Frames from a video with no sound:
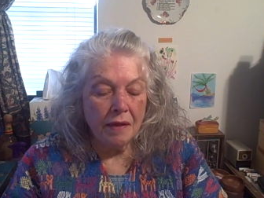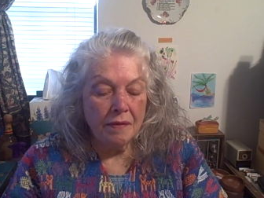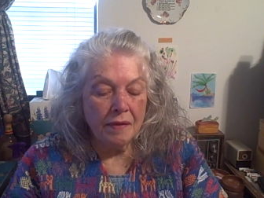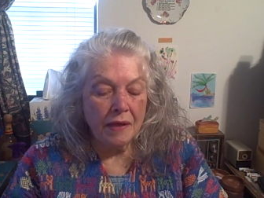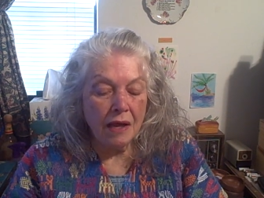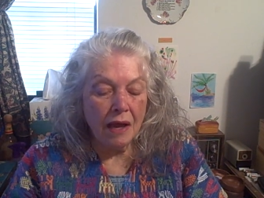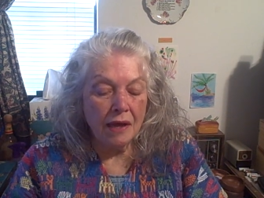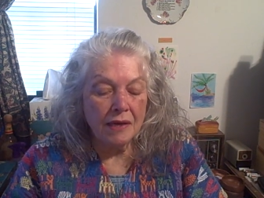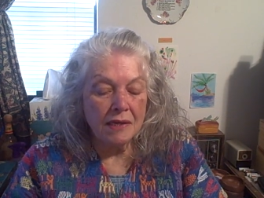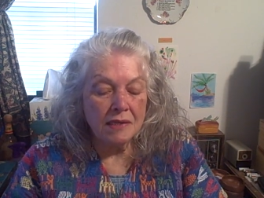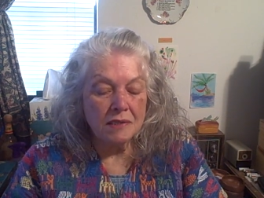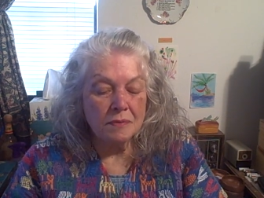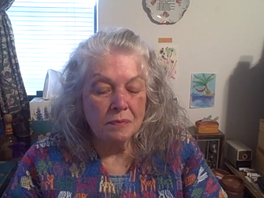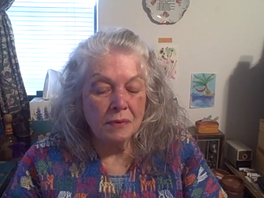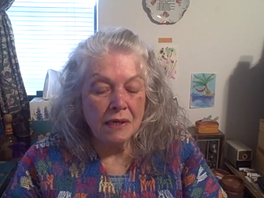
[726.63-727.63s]
The guide
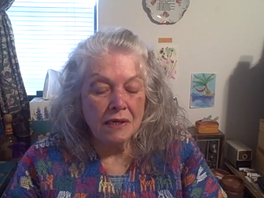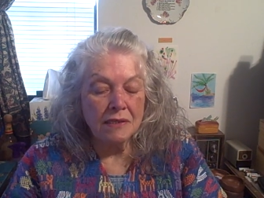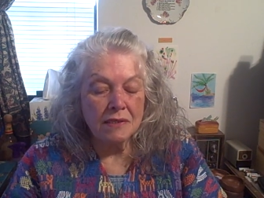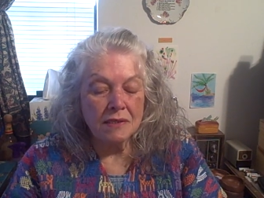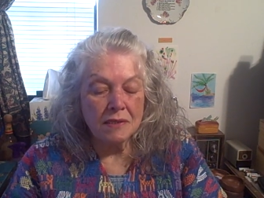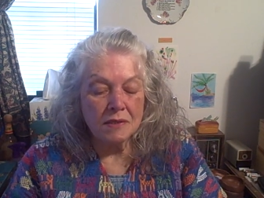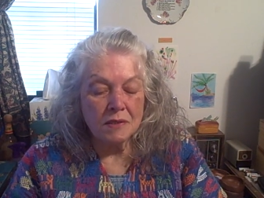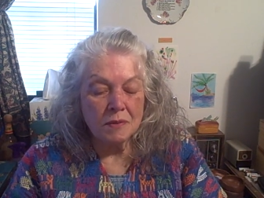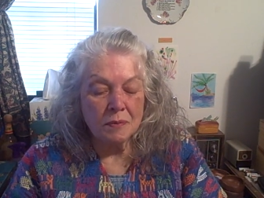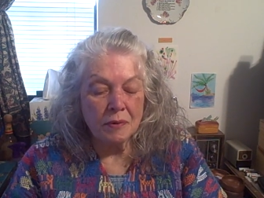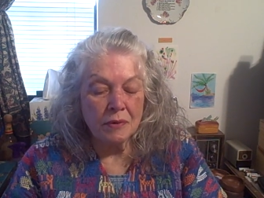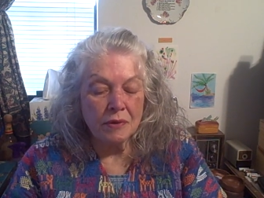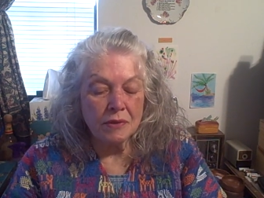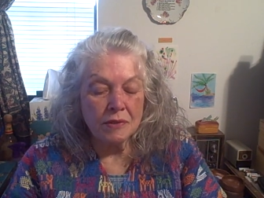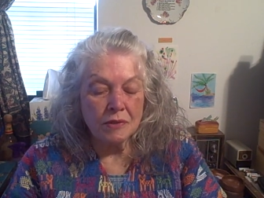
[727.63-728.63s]
explains that
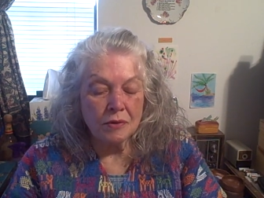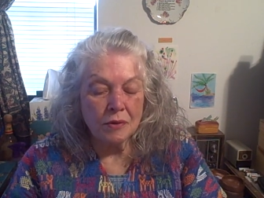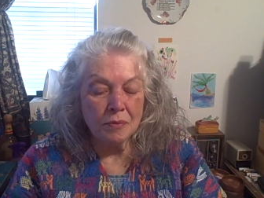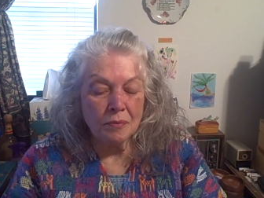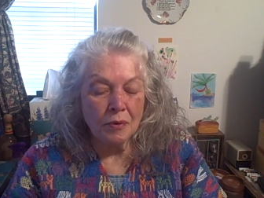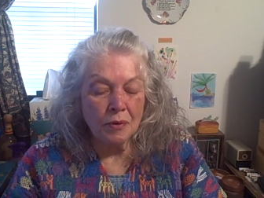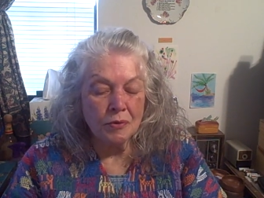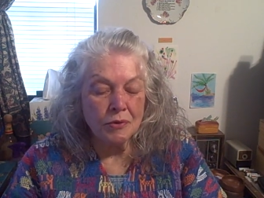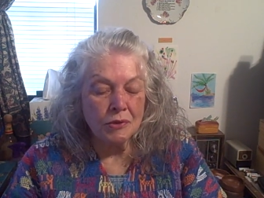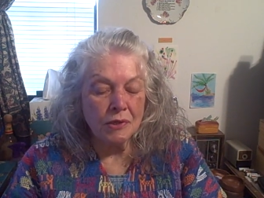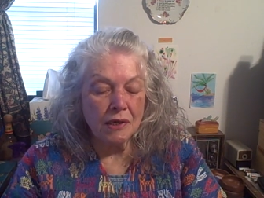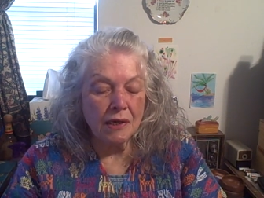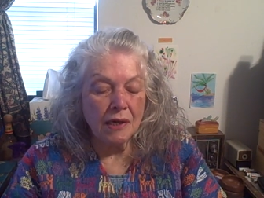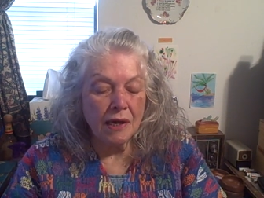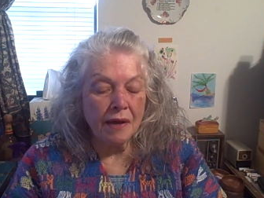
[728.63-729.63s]
spirits are
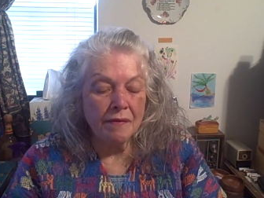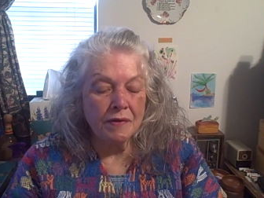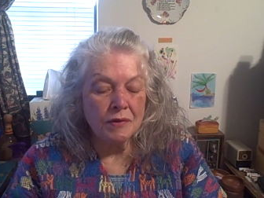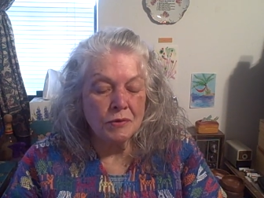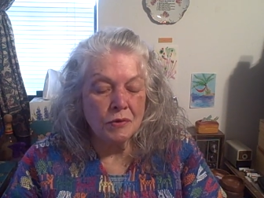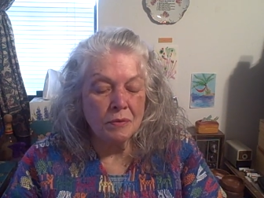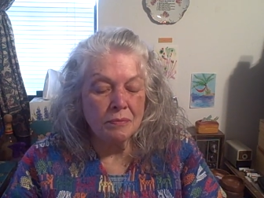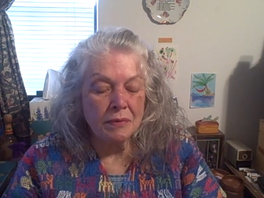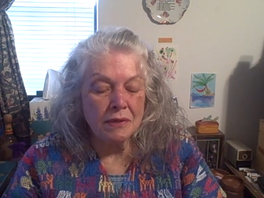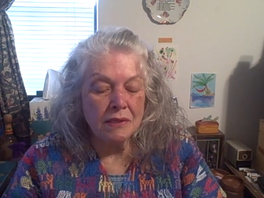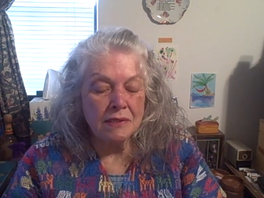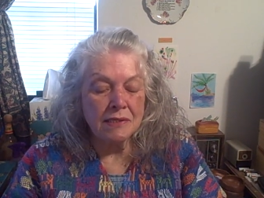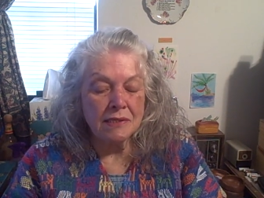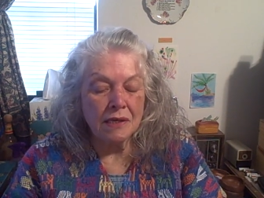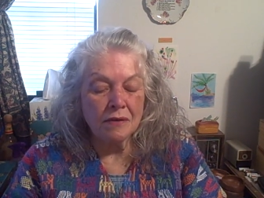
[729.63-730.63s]
approaching, and the trumpet
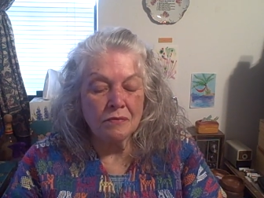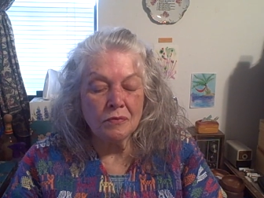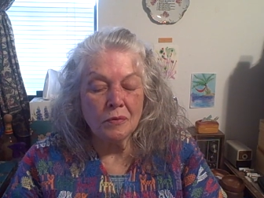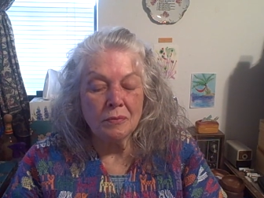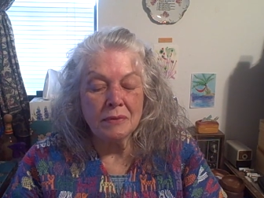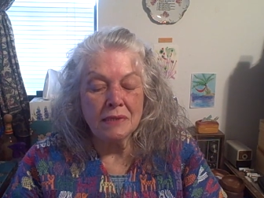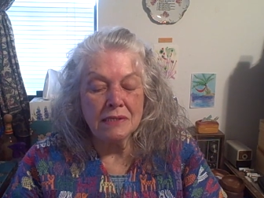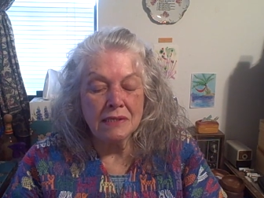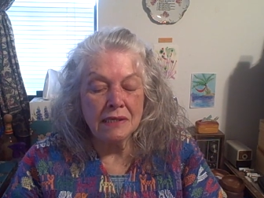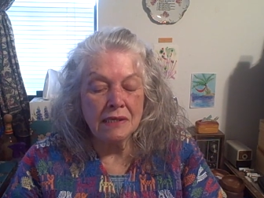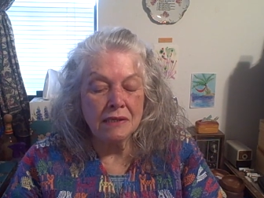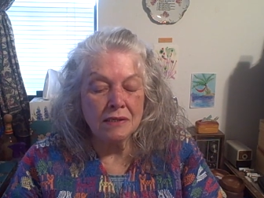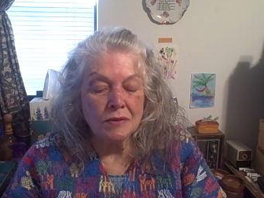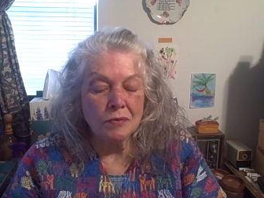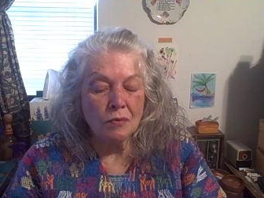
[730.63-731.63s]
itself will be
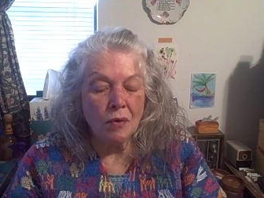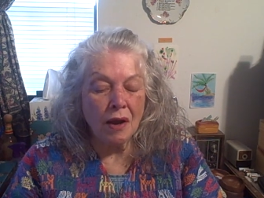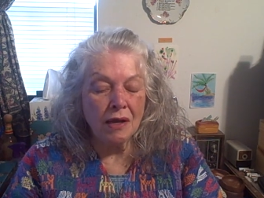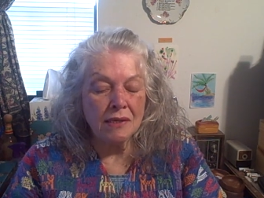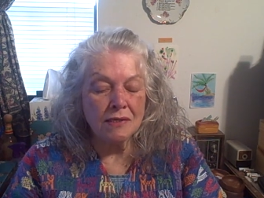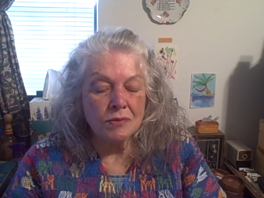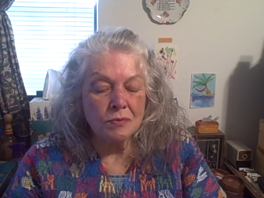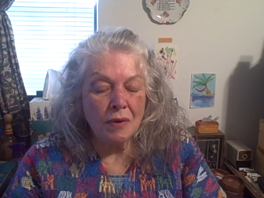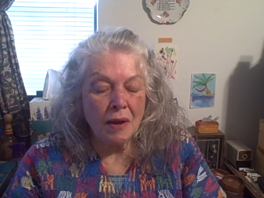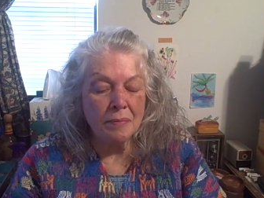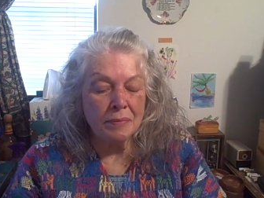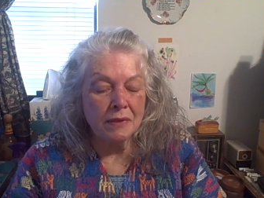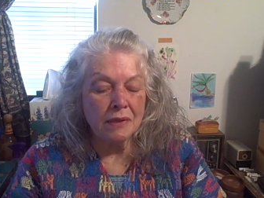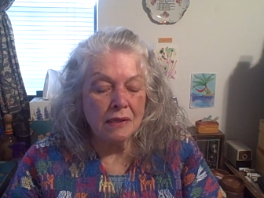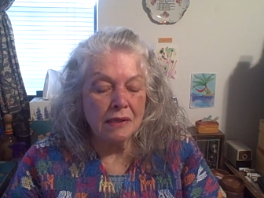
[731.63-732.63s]
seen to rise
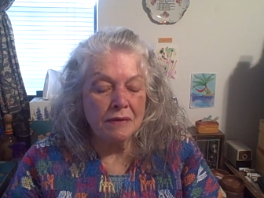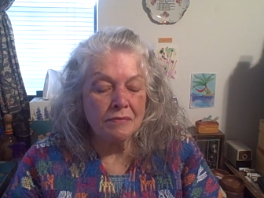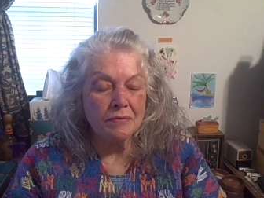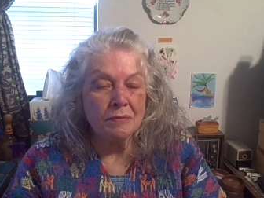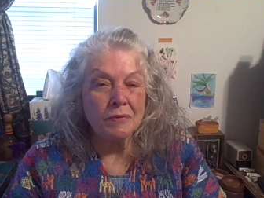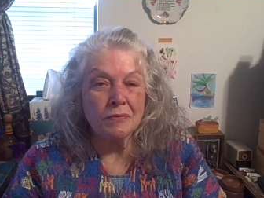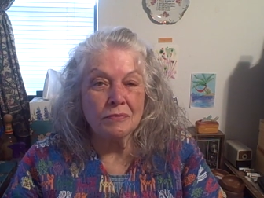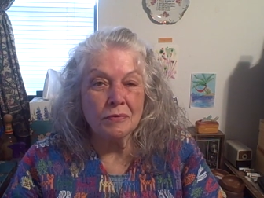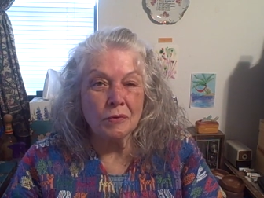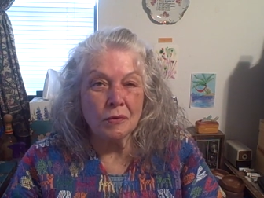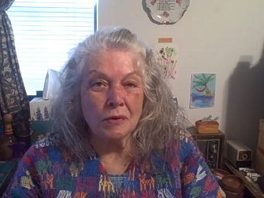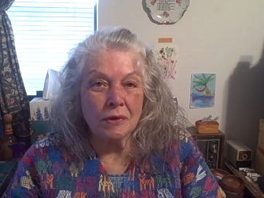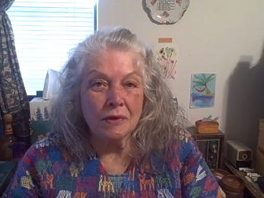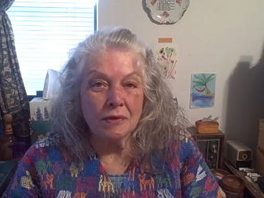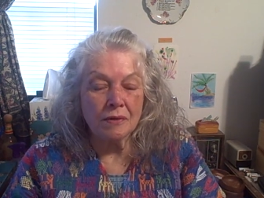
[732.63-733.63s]
rapidly from the
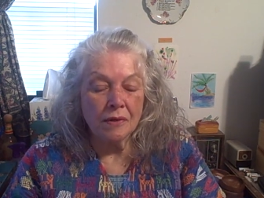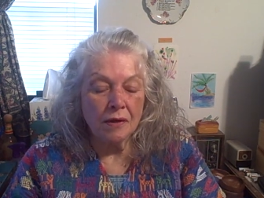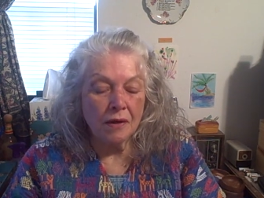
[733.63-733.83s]
floor,